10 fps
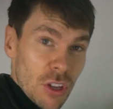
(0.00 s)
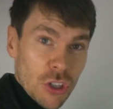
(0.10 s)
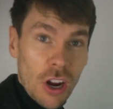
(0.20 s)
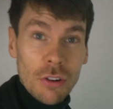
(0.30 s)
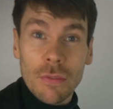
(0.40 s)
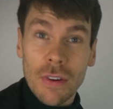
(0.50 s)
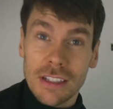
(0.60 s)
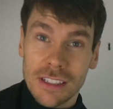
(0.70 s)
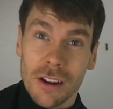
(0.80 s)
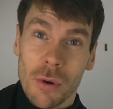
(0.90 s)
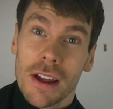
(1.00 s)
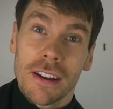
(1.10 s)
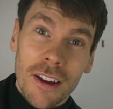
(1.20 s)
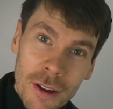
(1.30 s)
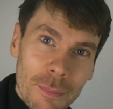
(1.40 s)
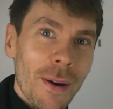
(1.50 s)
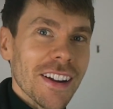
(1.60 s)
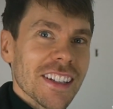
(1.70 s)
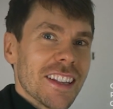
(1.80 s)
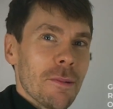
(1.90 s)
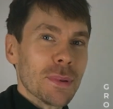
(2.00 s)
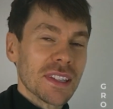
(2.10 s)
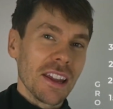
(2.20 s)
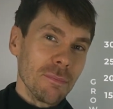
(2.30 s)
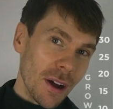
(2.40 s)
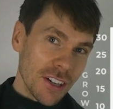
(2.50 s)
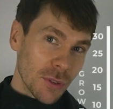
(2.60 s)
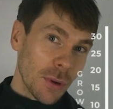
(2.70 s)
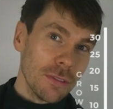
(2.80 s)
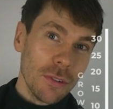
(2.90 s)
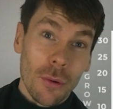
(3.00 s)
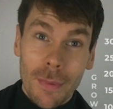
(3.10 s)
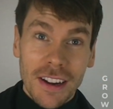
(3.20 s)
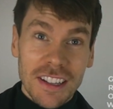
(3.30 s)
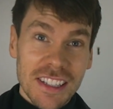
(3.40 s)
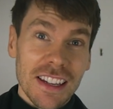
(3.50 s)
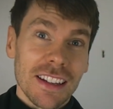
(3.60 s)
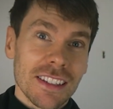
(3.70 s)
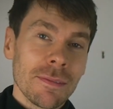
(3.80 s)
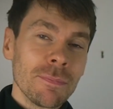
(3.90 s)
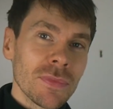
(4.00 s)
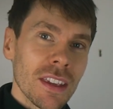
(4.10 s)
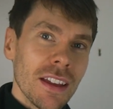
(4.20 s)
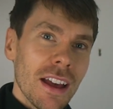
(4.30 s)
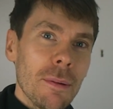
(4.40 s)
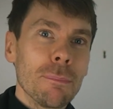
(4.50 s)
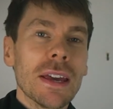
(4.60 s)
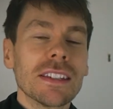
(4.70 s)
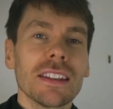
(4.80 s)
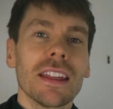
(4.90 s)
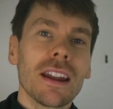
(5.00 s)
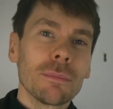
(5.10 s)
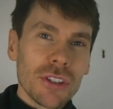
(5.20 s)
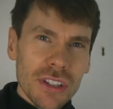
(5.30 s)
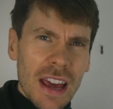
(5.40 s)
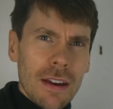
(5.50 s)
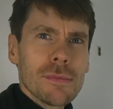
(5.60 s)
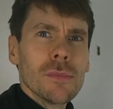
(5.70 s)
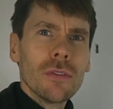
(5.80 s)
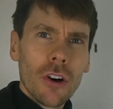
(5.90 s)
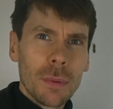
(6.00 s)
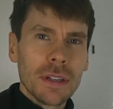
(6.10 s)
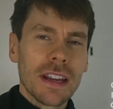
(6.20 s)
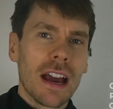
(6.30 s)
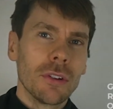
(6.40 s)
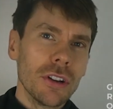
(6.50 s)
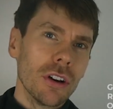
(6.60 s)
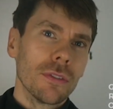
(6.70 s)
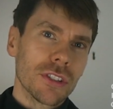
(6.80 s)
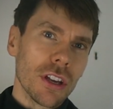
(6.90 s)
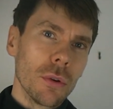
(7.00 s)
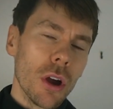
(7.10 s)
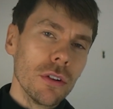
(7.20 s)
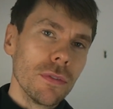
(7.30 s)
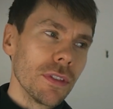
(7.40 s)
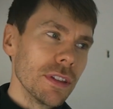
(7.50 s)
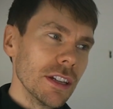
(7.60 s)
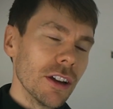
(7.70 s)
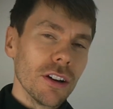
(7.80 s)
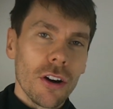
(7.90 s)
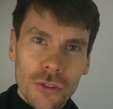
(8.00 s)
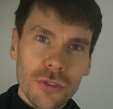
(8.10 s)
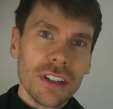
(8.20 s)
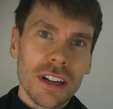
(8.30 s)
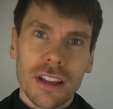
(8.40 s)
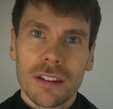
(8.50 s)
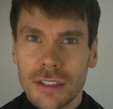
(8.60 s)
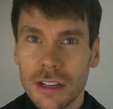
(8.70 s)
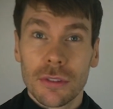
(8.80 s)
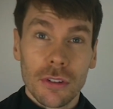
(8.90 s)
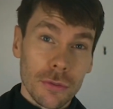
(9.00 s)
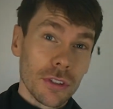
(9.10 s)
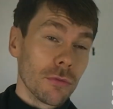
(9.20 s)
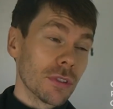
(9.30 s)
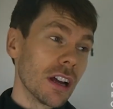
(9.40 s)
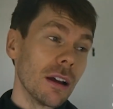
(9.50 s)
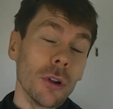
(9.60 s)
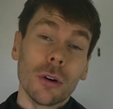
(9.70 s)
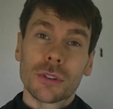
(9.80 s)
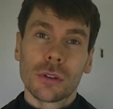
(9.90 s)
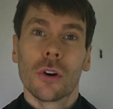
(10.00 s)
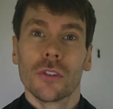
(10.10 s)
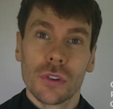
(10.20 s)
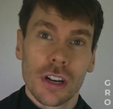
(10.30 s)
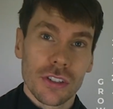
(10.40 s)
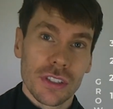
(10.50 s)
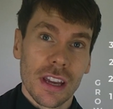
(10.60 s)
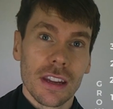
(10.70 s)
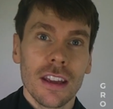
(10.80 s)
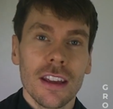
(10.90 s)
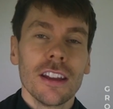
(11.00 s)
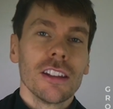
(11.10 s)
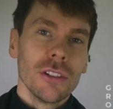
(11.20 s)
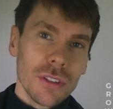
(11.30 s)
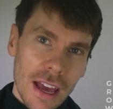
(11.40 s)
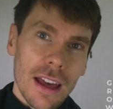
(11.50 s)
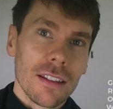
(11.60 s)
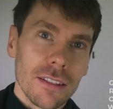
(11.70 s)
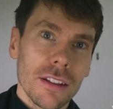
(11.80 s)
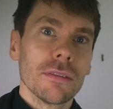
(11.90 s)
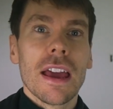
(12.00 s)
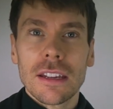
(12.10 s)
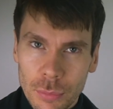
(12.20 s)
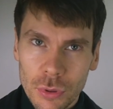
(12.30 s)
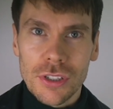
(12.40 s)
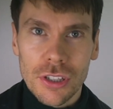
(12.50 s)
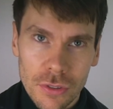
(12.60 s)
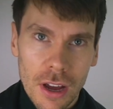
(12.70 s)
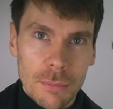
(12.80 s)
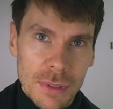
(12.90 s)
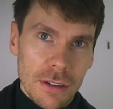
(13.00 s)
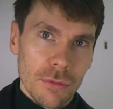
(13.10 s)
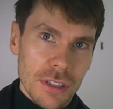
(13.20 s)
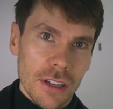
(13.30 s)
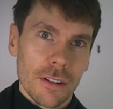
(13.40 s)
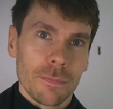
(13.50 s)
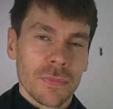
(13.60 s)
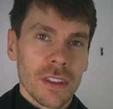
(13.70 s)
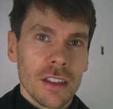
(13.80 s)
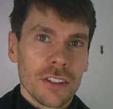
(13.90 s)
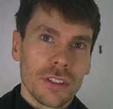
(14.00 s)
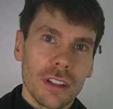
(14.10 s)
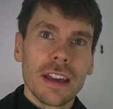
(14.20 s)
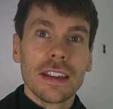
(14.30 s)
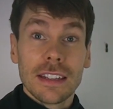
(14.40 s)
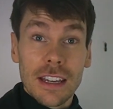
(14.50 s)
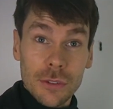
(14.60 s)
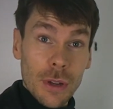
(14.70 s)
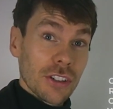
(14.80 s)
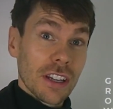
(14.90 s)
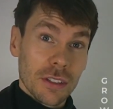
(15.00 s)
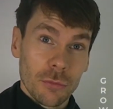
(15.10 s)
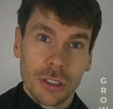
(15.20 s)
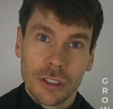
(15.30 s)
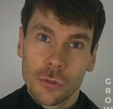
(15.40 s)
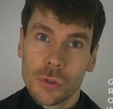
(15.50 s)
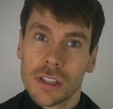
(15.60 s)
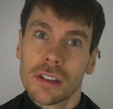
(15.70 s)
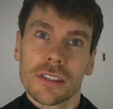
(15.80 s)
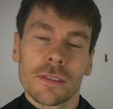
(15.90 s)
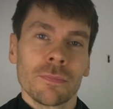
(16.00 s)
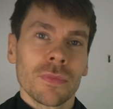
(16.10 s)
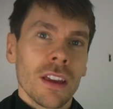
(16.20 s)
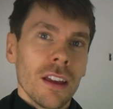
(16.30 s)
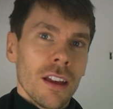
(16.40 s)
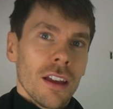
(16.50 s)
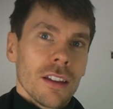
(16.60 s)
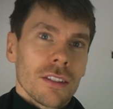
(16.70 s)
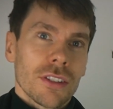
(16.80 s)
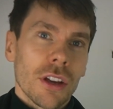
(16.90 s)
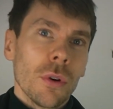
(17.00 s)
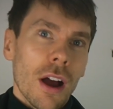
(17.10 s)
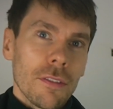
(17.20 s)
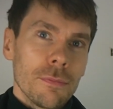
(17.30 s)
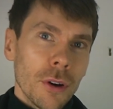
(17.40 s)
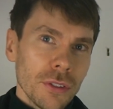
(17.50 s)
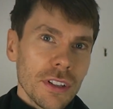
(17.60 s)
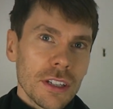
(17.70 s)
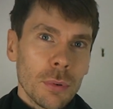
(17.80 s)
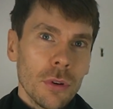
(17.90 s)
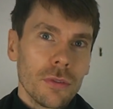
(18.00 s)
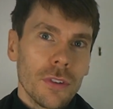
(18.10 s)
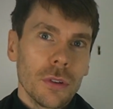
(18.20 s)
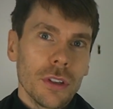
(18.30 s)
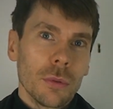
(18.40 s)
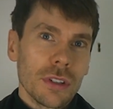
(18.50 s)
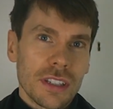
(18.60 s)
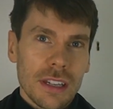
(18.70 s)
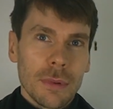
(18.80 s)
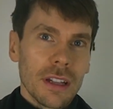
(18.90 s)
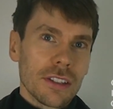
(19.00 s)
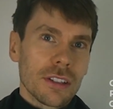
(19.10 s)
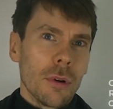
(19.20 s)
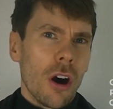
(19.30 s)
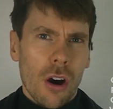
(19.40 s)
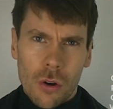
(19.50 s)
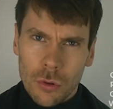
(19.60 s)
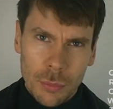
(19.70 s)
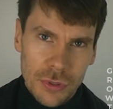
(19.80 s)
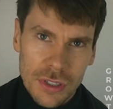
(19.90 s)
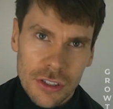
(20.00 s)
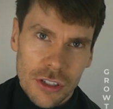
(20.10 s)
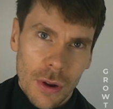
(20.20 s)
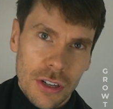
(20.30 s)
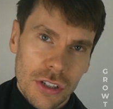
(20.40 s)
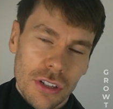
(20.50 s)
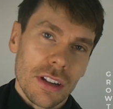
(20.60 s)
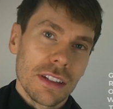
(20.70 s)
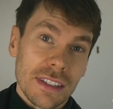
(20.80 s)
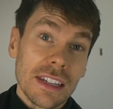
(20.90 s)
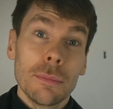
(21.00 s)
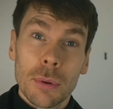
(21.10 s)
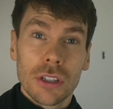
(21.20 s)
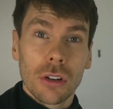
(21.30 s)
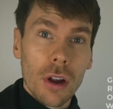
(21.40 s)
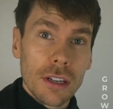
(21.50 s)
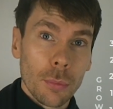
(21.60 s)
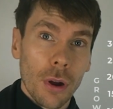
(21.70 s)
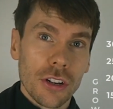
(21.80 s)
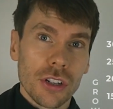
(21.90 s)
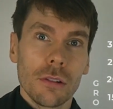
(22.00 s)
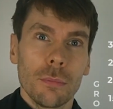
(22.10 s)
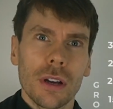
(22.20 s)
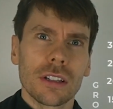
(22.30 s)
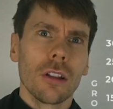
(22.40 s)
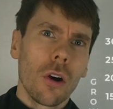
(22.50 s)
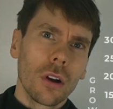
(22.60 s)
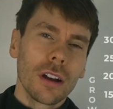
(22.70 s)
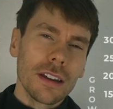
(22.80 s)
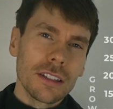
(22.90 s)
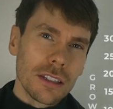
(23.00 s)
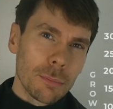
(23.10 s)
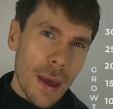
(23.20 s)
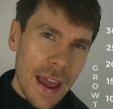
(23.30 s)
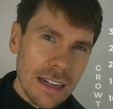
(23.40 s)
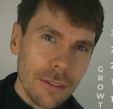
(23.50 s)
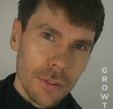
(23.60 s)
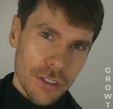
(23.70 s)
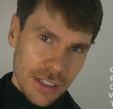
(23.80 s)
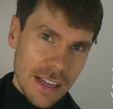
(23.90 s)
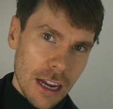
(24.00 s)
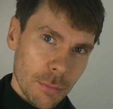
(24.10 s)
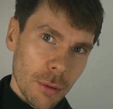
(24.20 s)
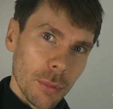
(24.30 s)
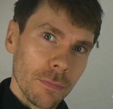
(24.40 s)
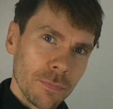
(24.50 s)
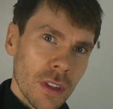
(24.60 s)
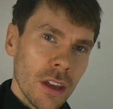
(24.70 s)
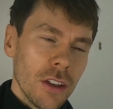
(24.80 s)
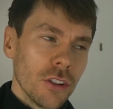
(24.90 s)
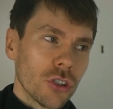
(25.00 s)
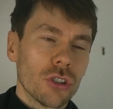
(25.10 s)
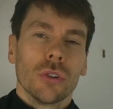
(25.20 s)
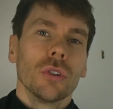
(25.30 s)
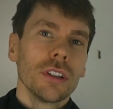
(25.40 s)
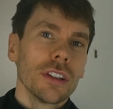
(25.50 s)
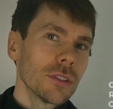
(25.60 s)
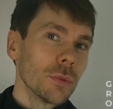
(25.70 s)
China invades Taiwan, minus 10%, minus 24, minus 6. And basically then I'm just going to have it move up and down enough. So over the 100 year, over the retirement up to 100, I should say, you get the 8.29% return. So the later years, we actually get some really good returns. So I've modeled this portfolio which simulates some horrible situation, as deep as the Great Depression, but as long and as painful as a tech bubble. Surely this